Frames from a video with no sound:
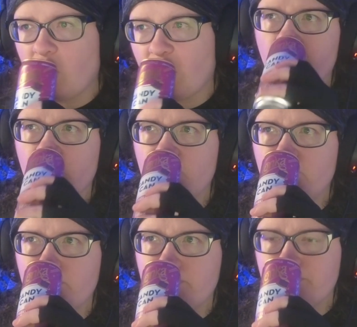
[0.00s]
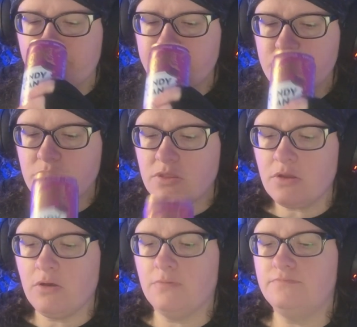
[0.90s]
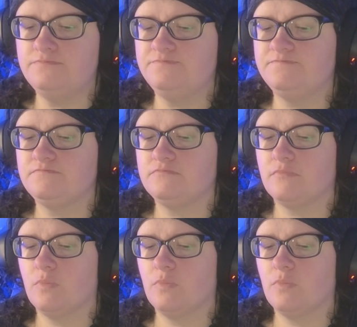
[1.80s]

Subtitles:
No doubt their reasons will be entirely adequate.